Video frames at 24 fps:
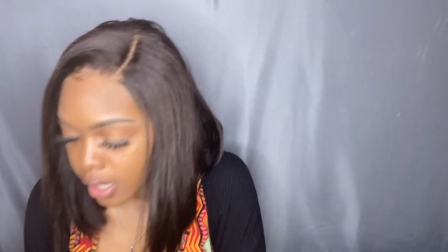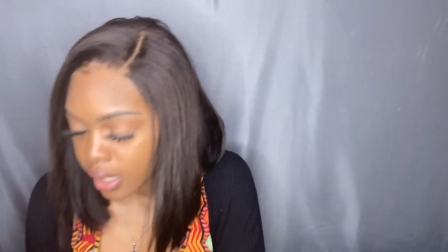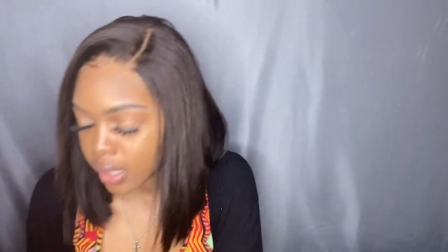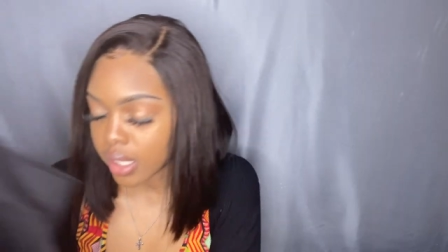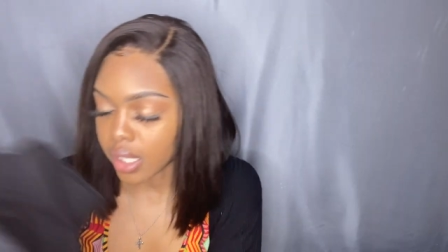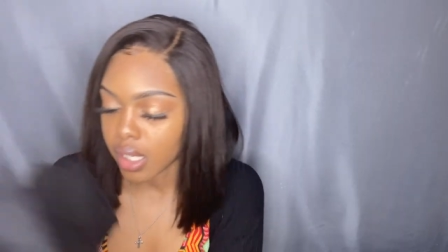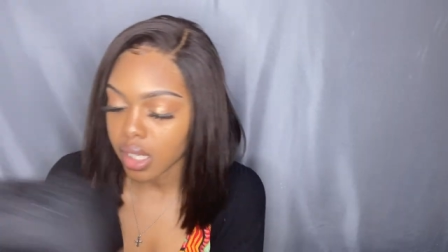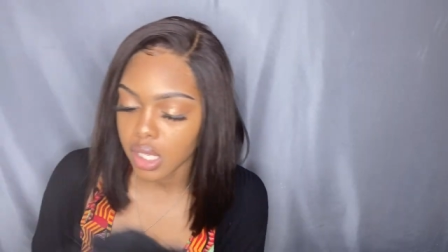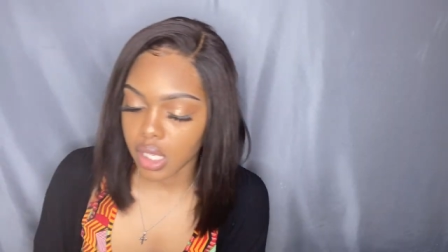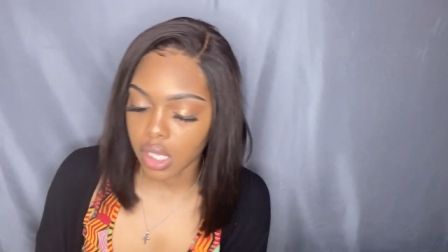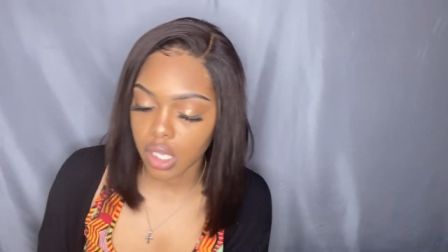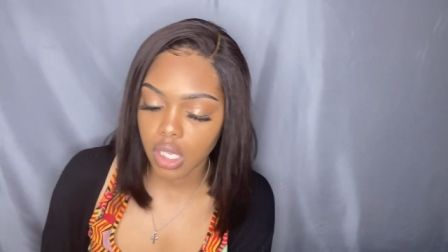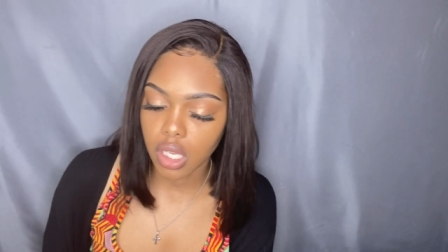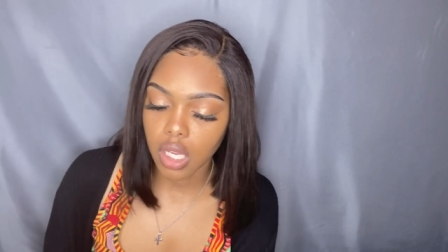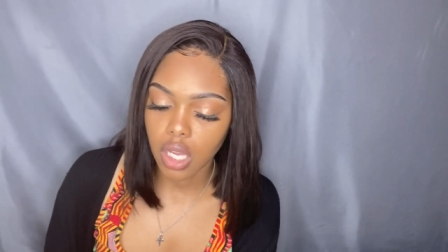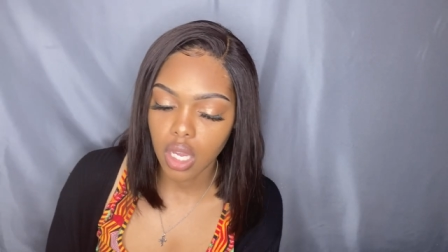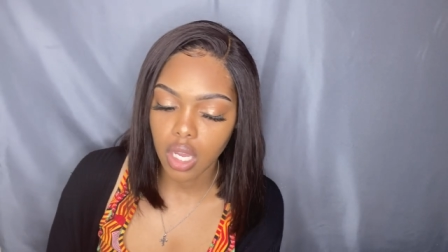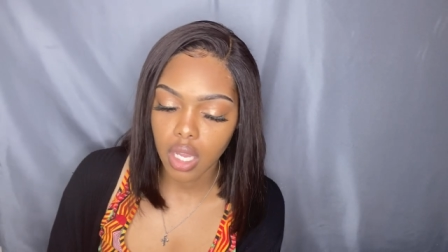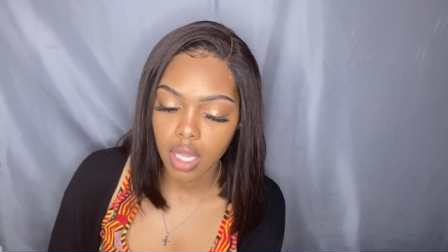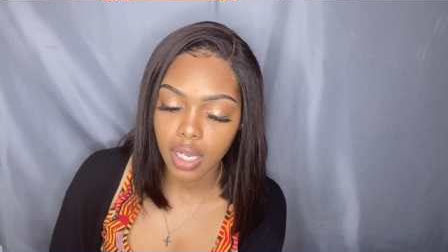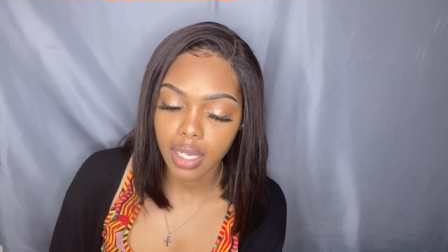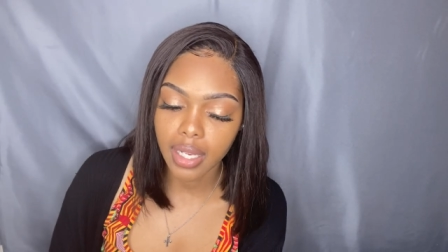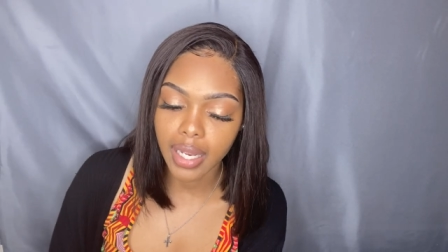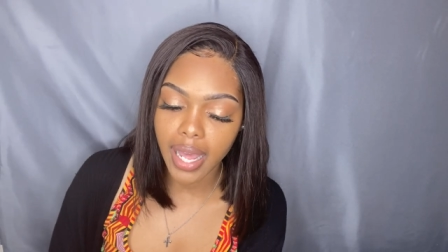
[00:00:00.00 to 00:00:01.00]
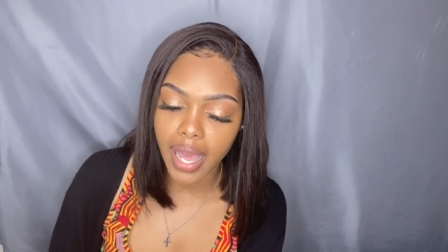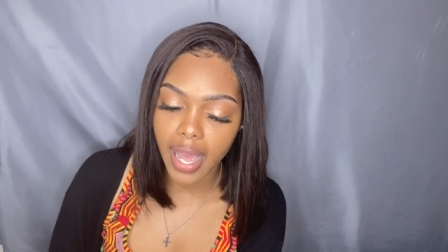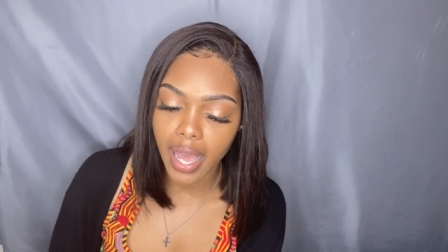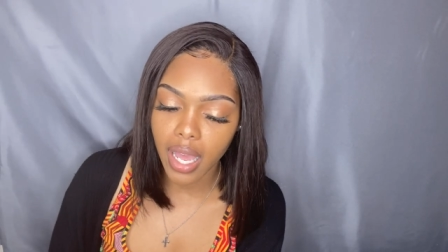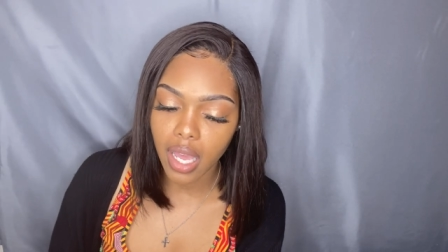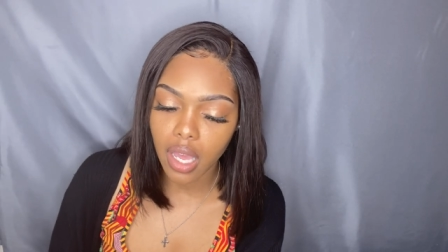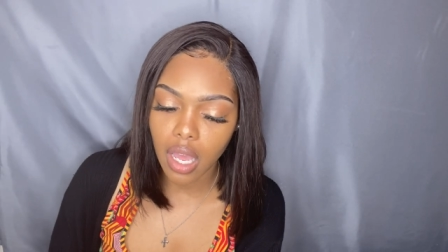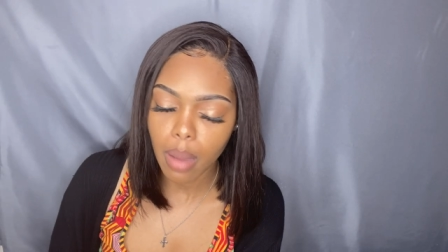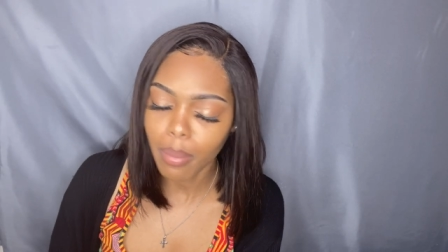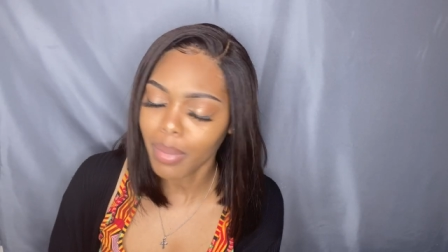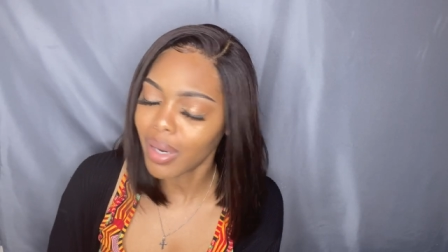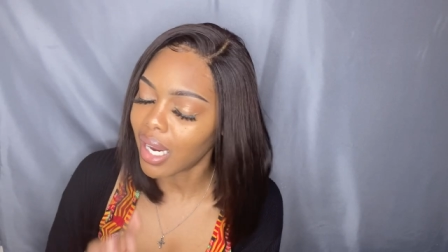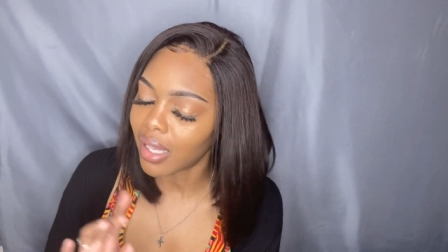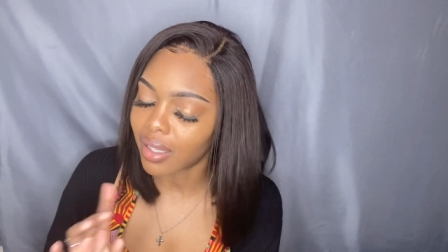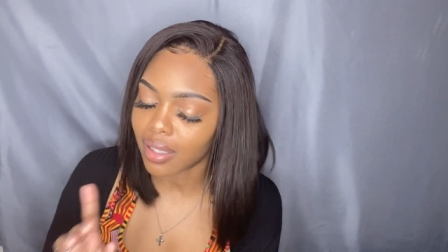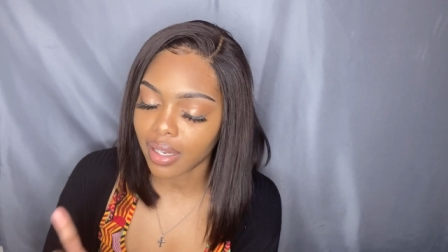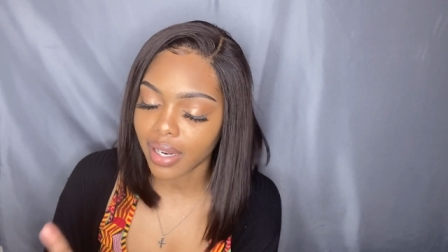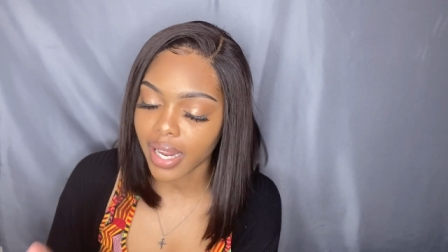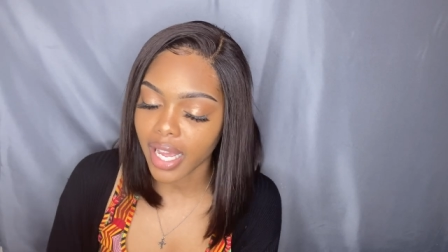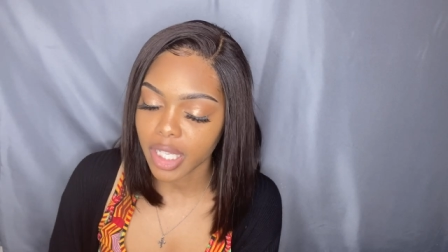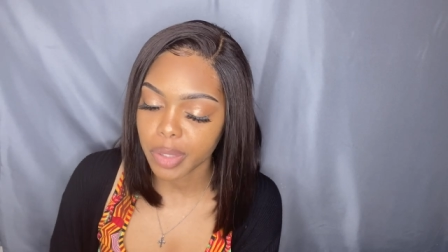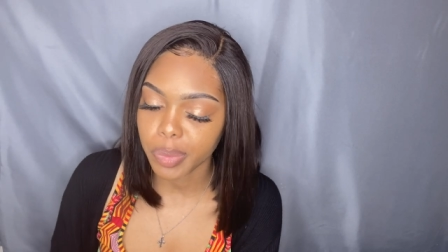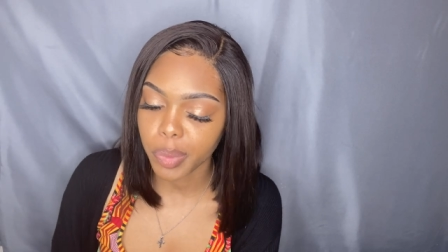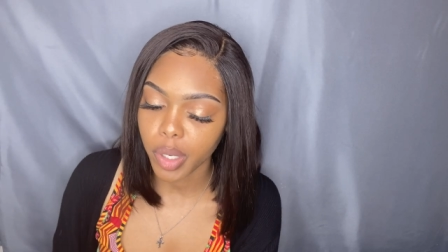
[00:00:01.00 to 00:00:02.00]
the last, I mean not the
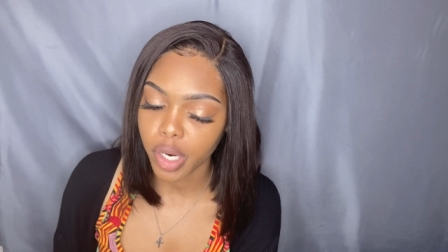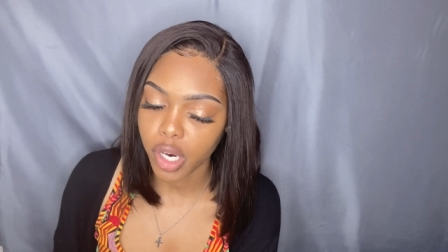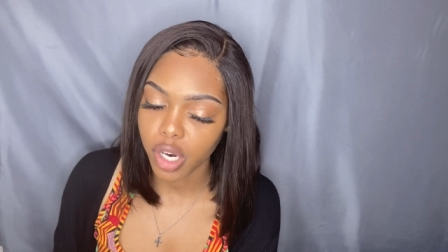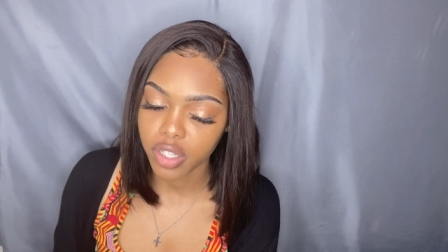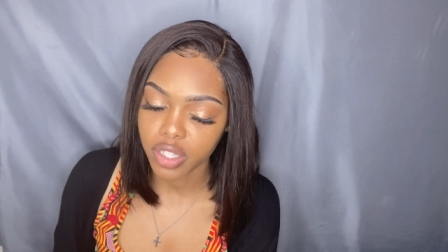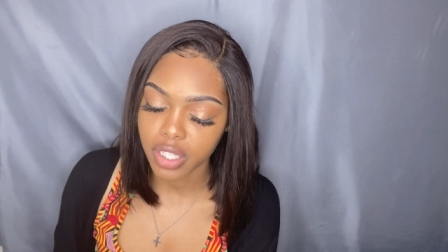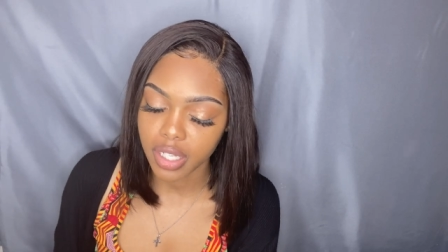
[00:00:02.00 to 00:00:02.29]
last pair,